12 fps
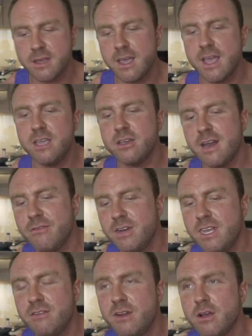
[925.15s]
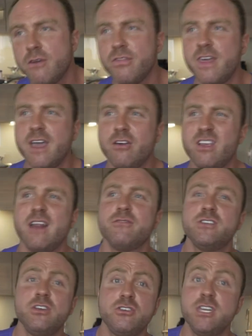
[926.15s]
okay, you can have an evening off there, you can
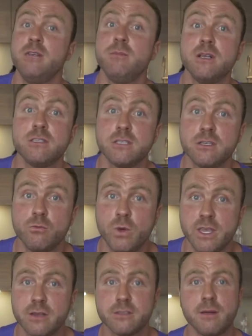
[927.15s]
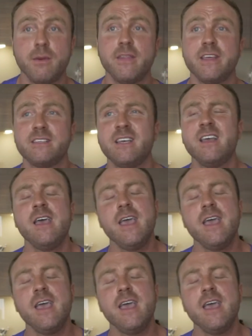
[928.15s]
have 2 cheat meals a week or something like this.